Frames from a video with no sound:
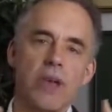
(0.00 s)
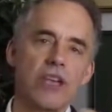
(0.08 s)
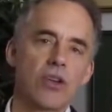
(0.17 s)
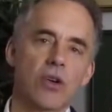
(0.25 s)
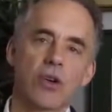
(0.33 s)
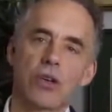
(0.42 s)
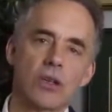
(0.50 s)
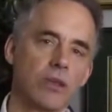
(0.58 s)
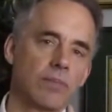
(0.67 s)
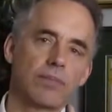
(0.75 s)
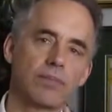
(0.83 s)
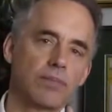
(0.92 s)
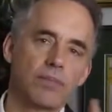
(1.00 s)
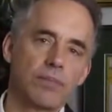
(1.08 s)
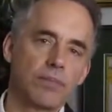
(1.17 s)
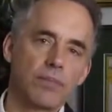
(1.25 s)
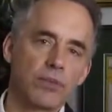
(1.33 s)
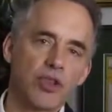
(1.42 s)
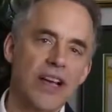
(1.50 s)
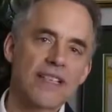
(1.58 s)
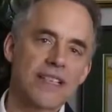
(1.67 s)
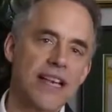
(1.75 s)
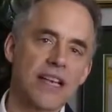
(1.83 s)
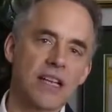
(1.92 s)
eternal,
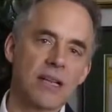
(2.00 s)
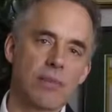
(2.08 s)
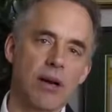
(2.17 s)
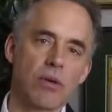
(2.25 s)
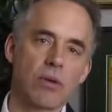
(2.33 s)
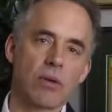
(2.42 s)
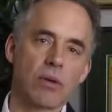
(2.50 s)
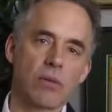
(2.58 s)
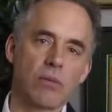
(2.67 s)
transcendent about